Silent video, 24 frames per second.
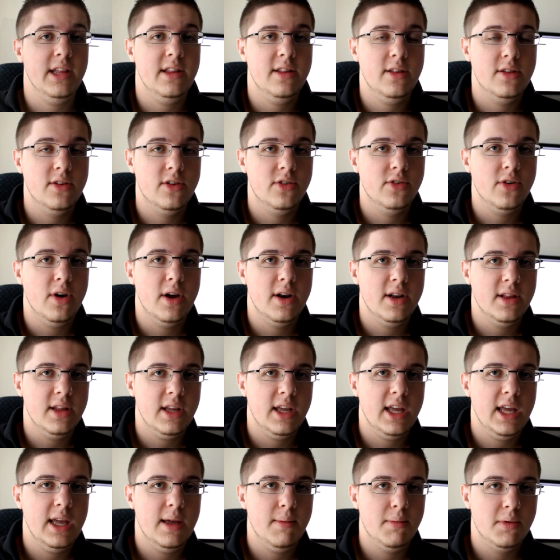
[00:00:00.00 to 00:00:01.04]
that the design of the
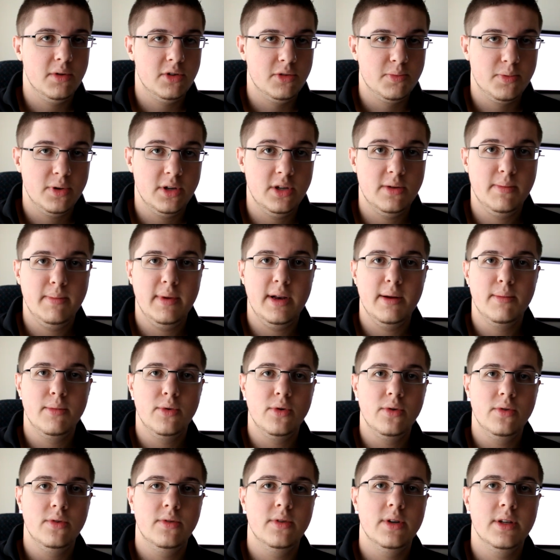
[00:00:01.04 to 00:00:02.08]
keyboard is pretty
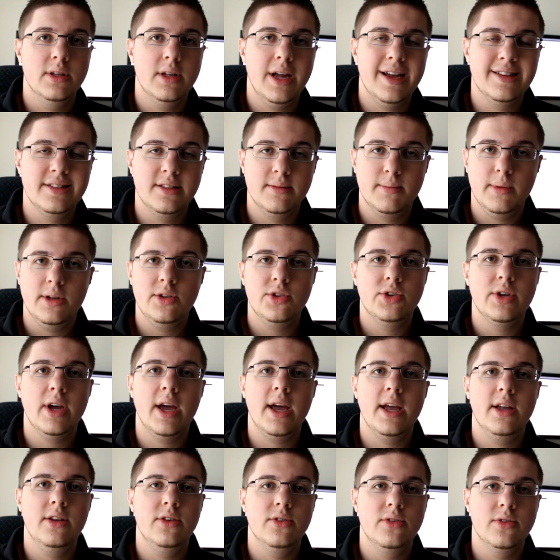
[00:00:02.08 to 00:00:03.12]
minimal. It hasn't been
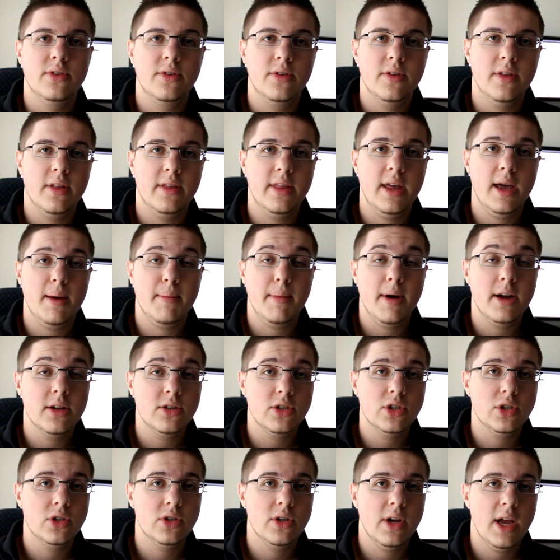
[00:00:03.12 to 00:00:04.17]
changed that
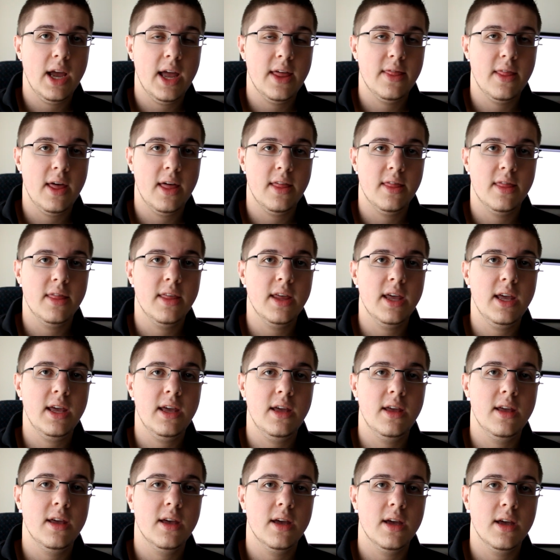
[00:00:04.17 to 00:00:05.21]
much, and that
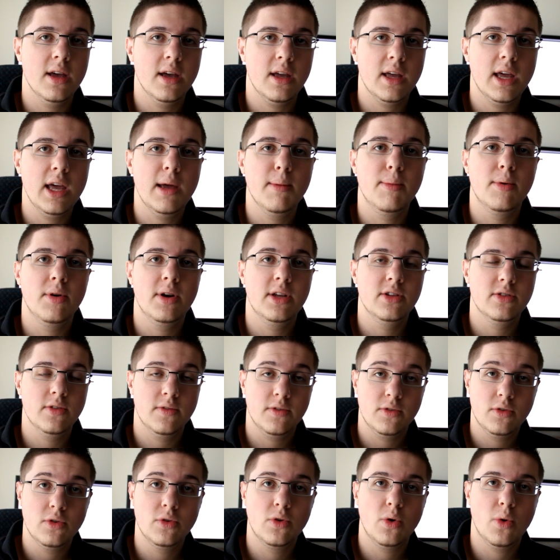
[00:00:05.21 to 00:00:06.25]
the keyboard is
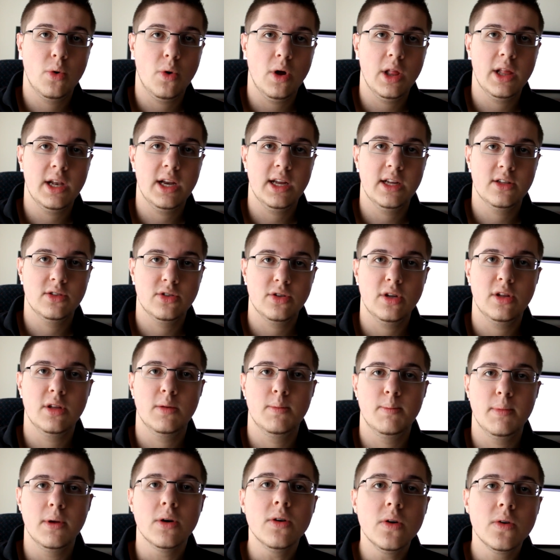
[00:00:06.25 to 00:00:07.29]
of good quality and
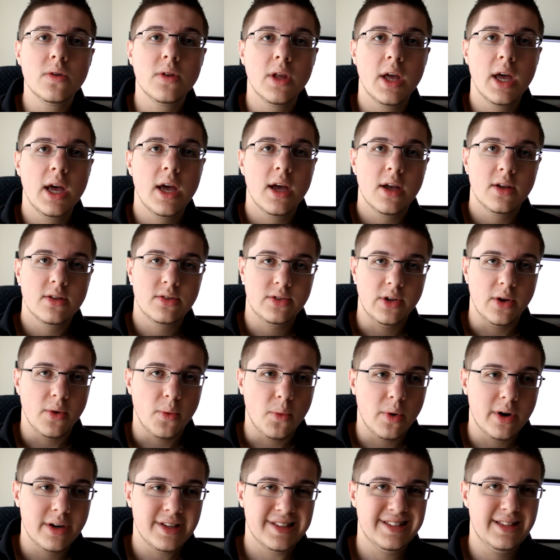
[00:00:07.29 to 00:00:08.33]
solid build. So
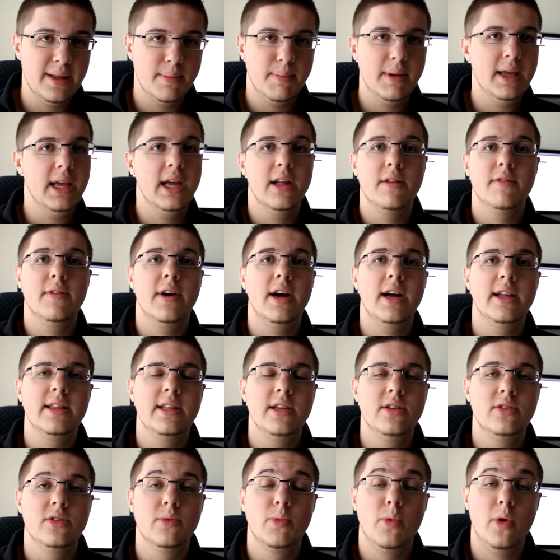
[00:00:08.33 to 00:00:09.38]
what is the big
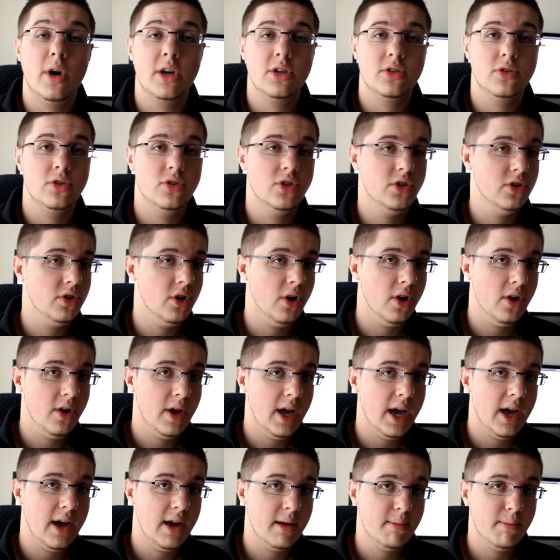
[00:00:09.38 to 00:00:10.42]
advantage, and why should you
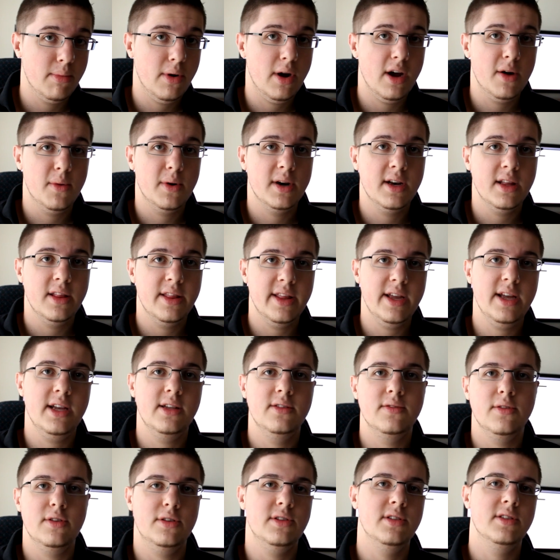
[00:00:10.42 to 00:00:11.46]
go out and buy one of
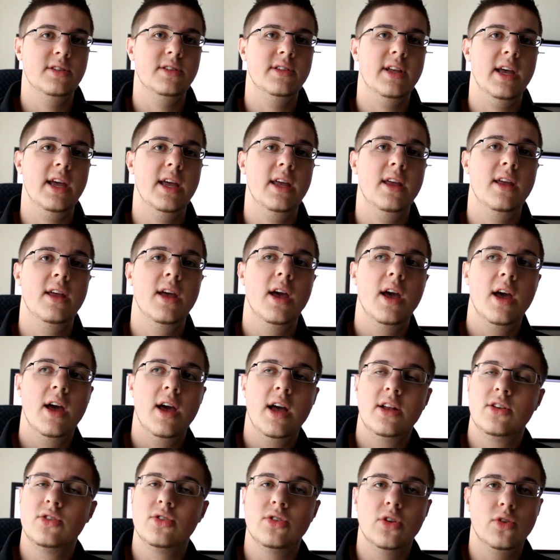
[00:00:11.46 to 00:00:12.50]
these versus say
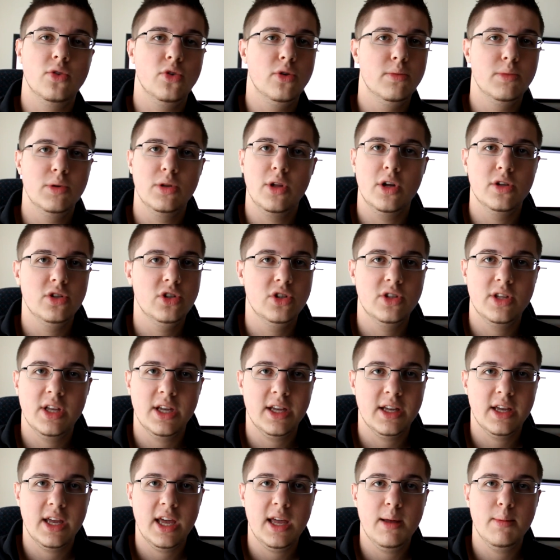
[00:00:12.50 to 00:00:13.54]
just a normal
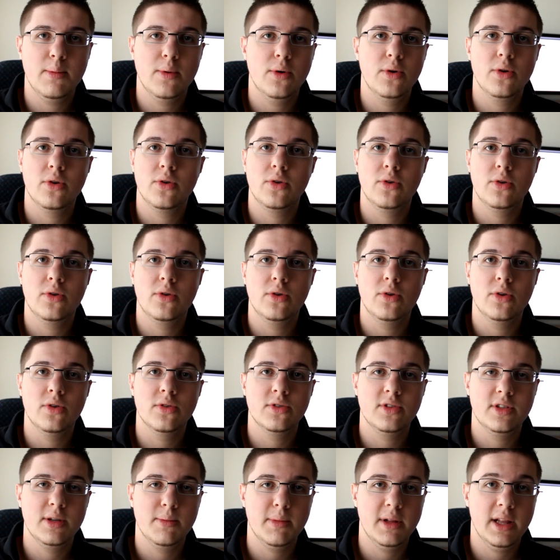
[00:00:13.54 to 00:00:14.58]
Logitech keyboard or
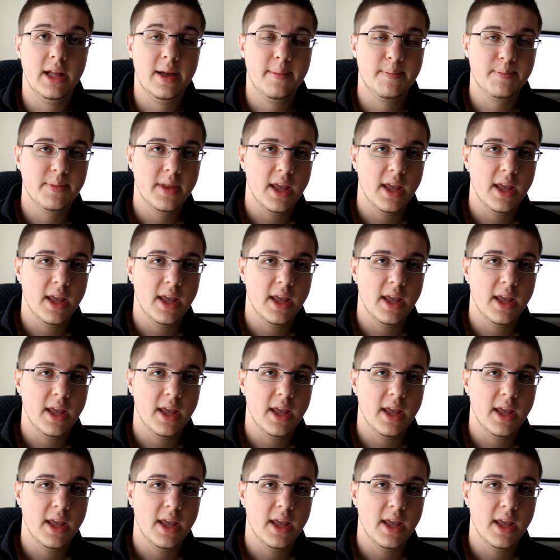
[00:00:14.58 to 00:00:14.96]
similar?